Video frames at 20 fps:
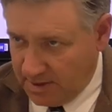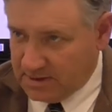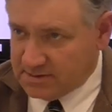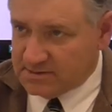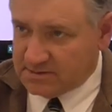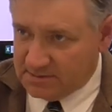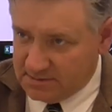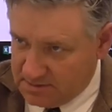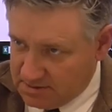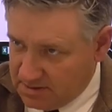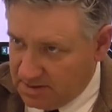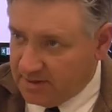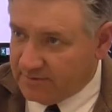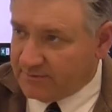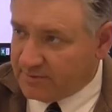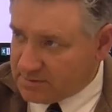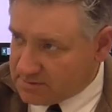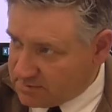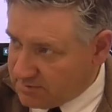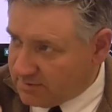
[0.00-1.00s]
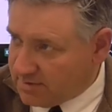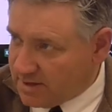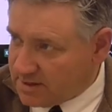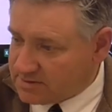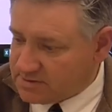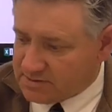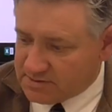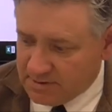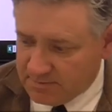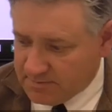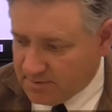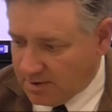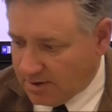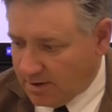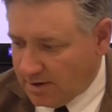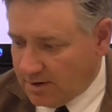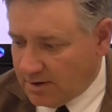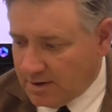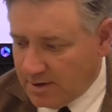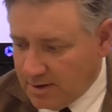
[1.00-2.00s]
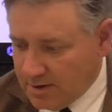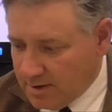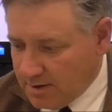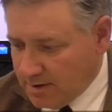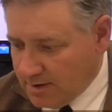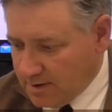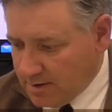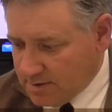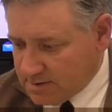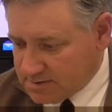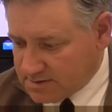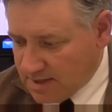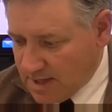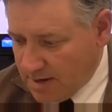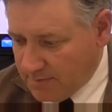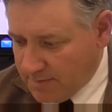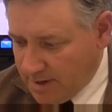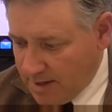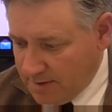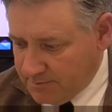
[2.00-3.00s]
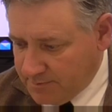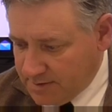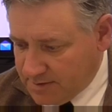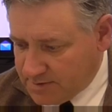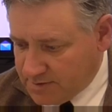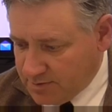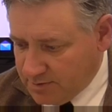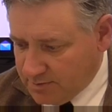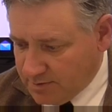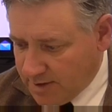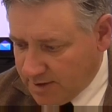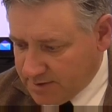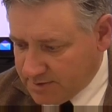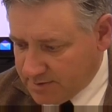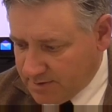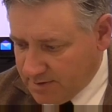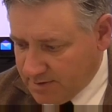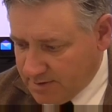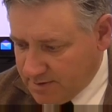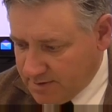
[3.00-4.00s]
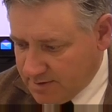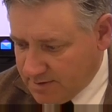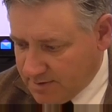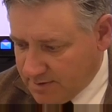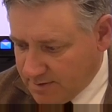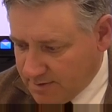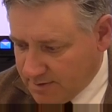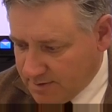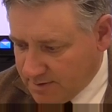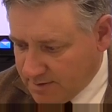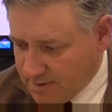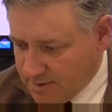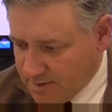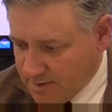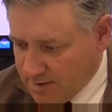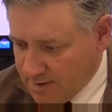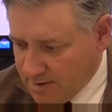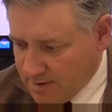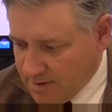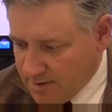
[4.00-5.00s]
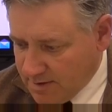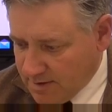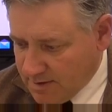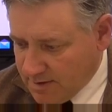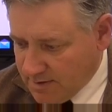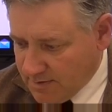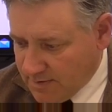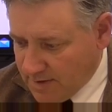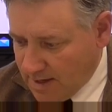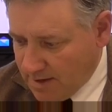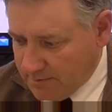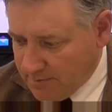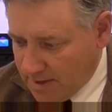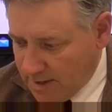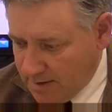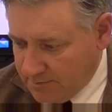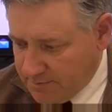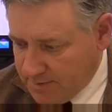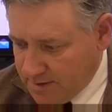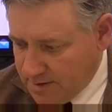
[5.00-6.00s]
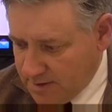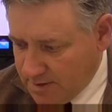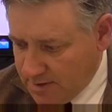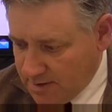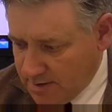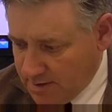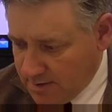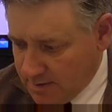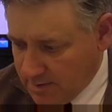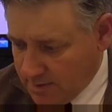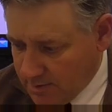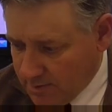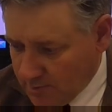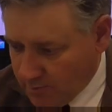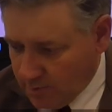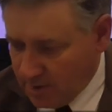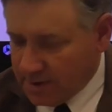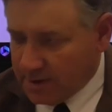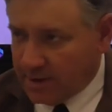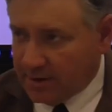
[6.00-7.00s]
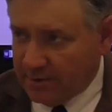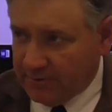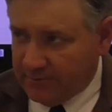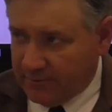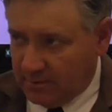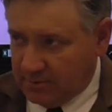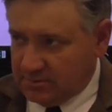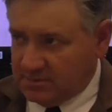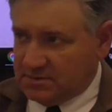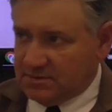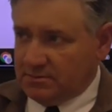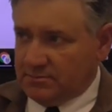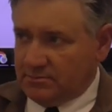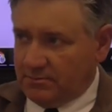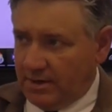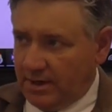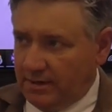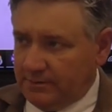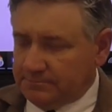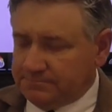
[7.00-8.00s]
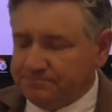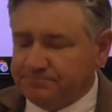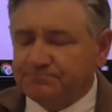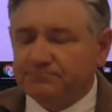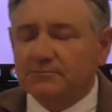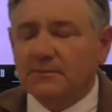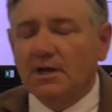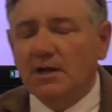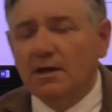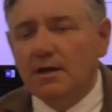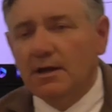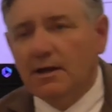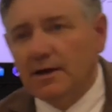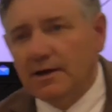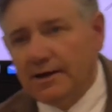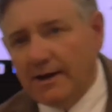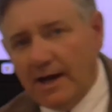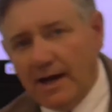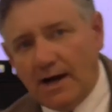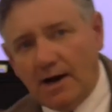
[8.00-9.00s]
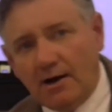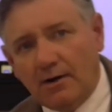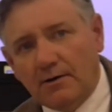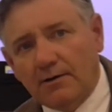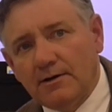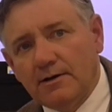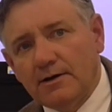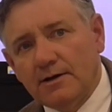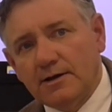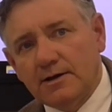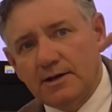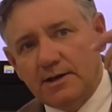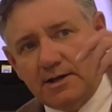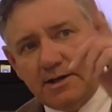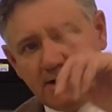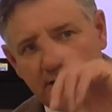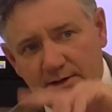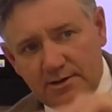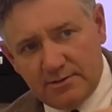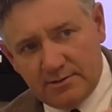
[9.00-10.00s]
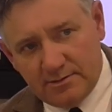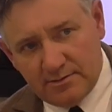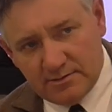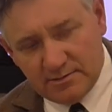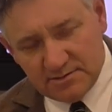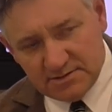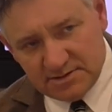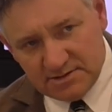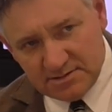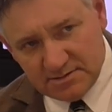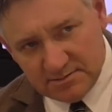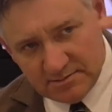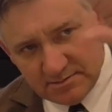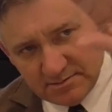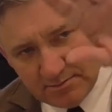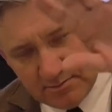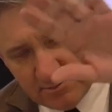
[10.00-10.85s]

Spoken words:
because it's an inverse relationship to R. So that might be 200, that might be 100 volts, right? Now, here's